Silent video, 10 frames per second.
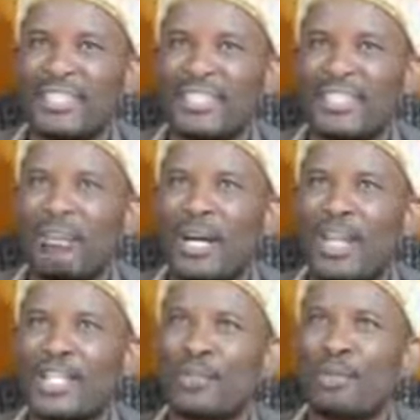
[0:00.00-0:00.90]
there
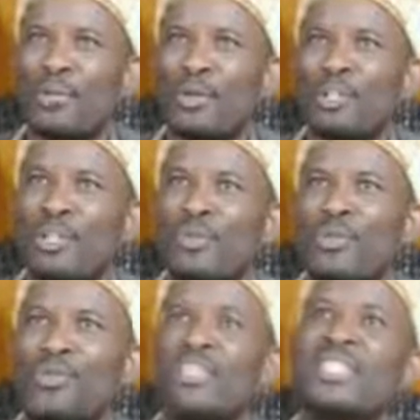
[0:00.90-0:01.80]
must be border
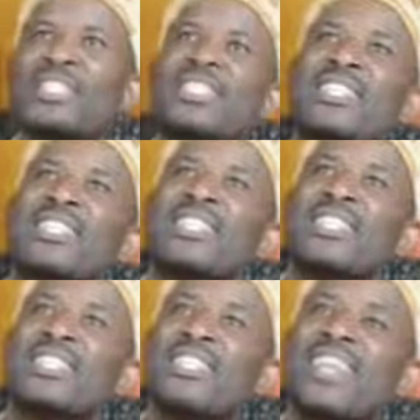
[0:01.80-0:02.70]
between
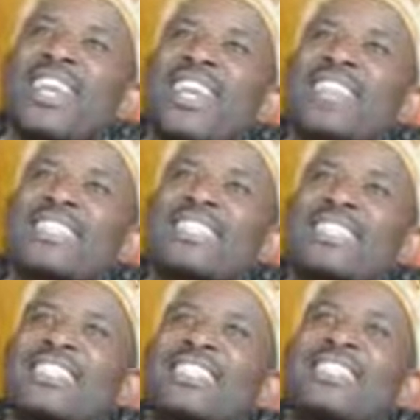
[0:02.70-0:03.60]
the land
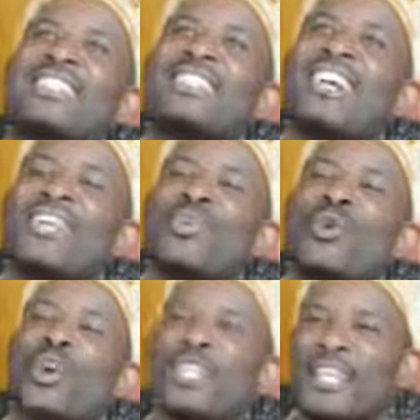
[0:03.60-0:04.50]
and
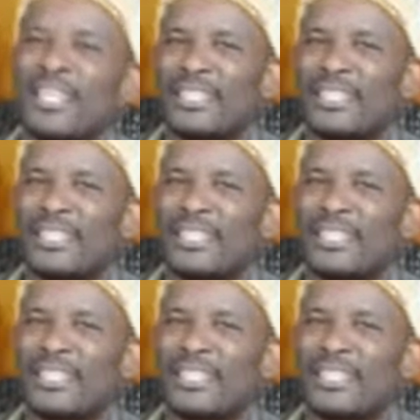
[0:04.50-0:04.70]
water.